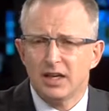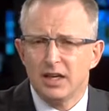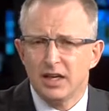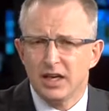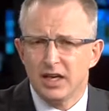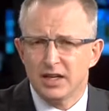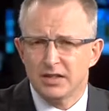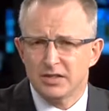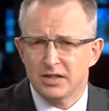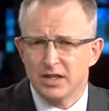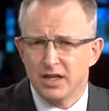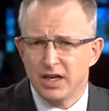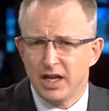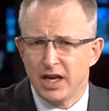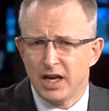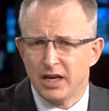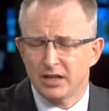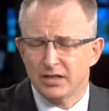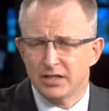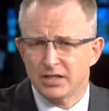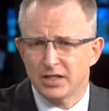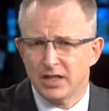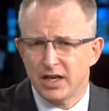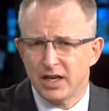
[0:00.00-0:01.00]
has
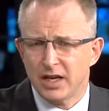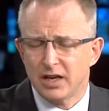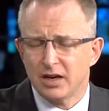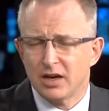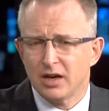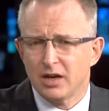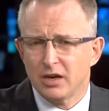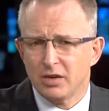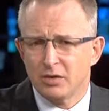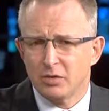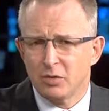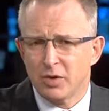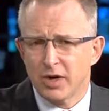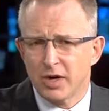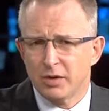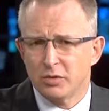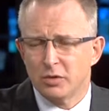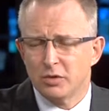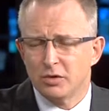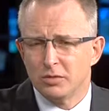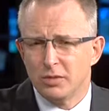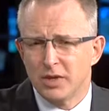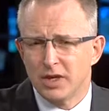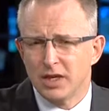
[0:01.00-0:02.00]
announced that we
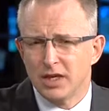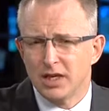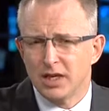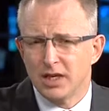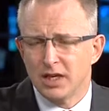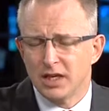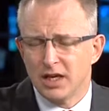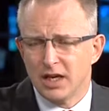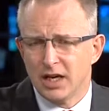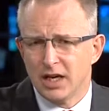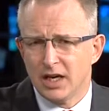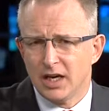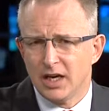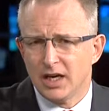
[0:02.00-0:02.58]
will be uh,